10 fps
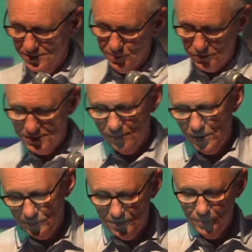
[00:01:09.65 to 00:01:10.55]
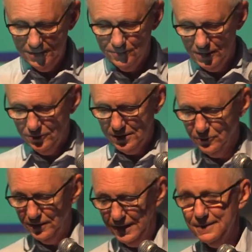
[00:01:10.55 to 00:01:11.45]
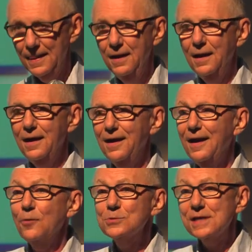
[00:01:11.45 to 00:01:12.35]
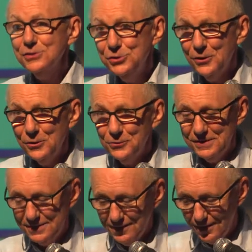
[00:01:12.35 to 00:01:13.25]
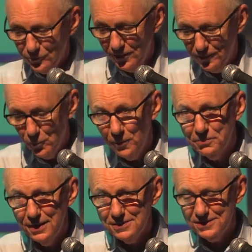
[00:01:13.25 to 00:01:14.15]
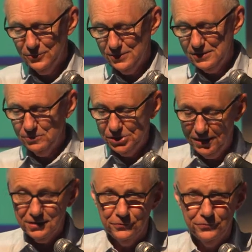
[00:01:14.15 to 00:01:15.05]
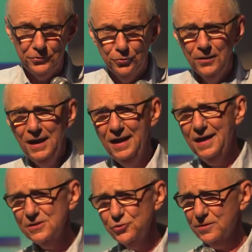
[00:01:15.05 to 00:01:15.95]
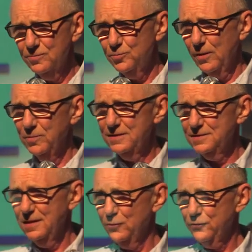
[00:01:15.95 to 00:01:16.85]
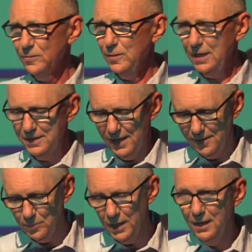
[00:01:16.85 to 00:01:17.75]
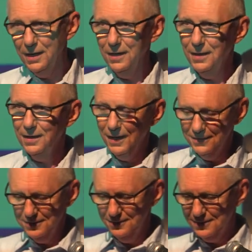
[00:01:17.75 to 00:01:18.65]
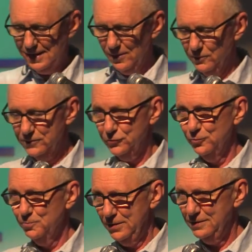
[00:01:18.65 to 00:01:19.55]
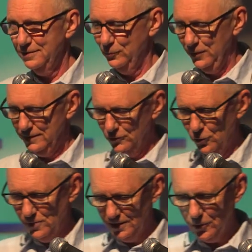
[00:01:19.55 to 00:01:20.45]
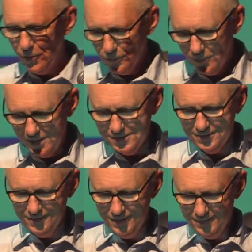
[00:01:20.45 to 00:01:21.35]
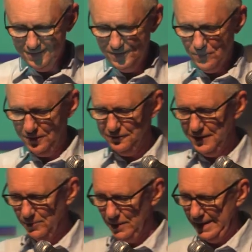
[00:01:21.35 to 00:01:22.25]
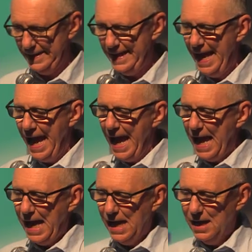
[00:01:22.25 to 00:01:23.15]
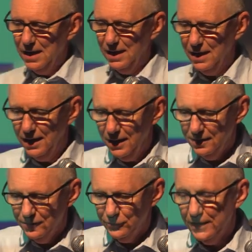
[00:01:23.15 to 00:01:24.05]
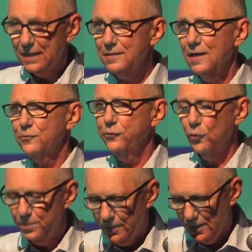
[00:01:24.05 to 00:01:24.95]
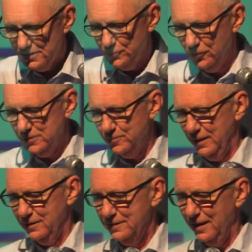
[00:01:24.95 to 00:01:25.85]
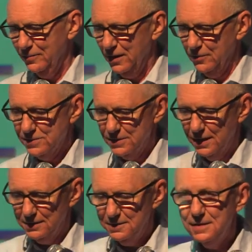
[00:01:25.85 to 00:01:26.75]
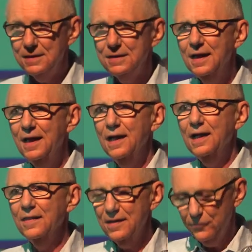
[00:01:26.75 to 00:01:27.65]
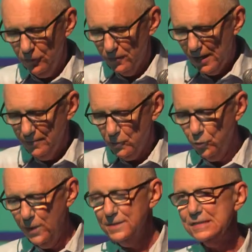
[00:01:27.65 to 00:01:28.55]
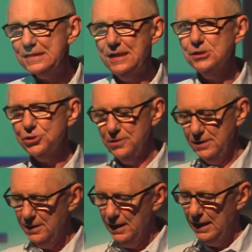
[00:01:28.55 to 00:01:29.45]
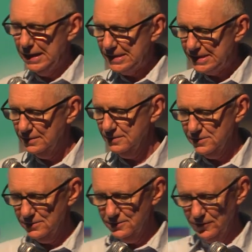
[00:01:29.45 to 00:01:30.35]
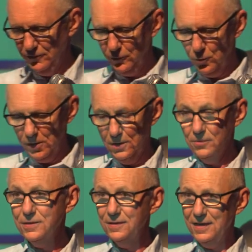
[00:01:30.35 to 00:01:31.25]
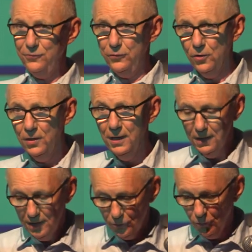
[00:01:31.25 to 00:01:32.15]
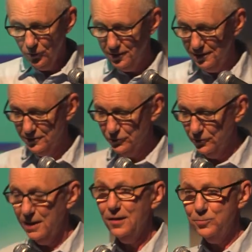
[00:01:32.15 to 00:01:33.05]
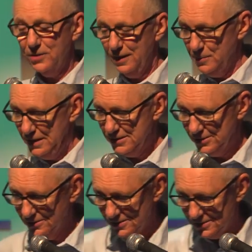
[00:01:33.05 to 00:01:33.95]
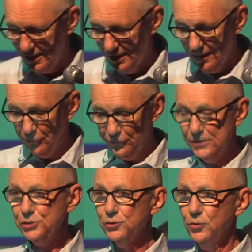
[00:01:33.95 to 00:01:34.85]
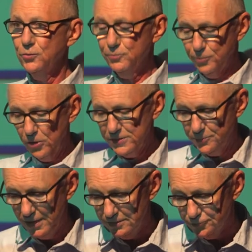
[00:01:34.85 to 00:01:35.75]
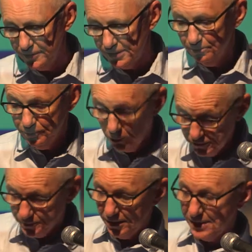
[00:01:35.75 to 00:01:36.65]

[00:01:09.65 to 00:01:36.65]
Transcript: supposed to come up in a minute, but I'll come to that. Uh, I was actually going to start with a more personal, subjective view. As you can probably tell from my name, uh, I didn't come to Britain with the Norman conquest, and neither did my family. Uh, I, in fact, had four passports by the time I was 19, and therefore I'm quintessentially a citizen of the world, and therefore, according to our prime ministers, Labour's official post-Brexit post